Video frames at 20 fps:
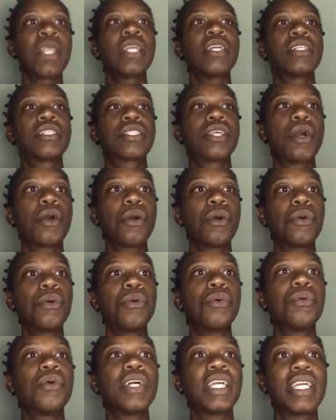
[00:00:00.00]

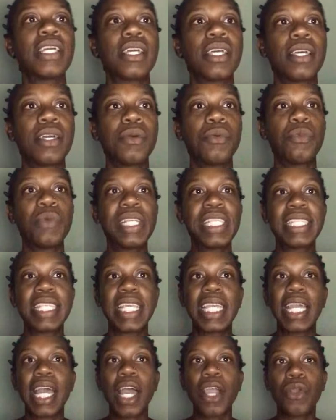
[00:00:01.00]
So we
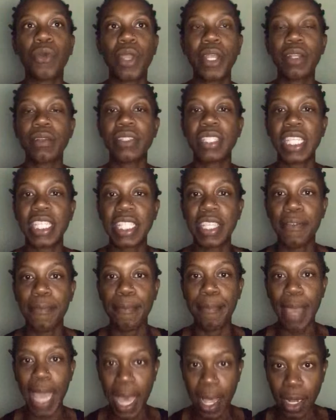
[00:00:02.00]
seek a greater sense of
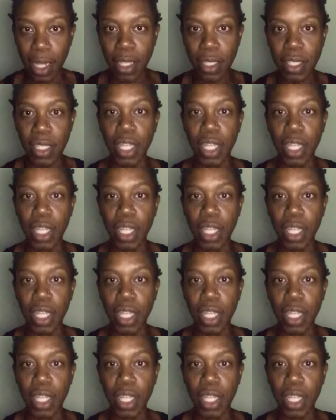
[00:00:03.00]
balance,